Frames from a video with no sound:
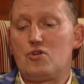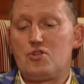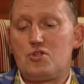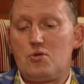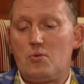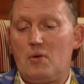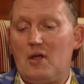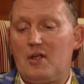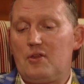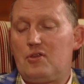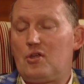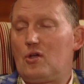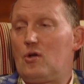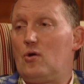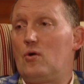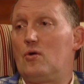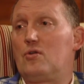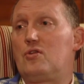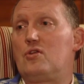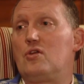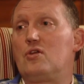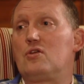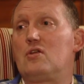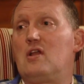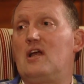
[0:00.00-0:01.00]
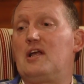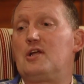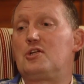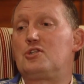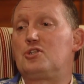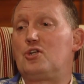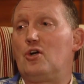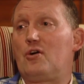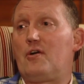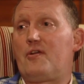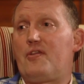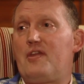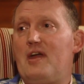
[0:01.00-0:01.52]
So we had to go to like
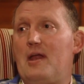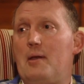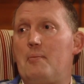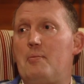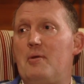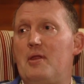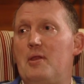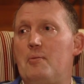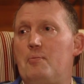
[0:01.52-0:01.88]
shock therapy.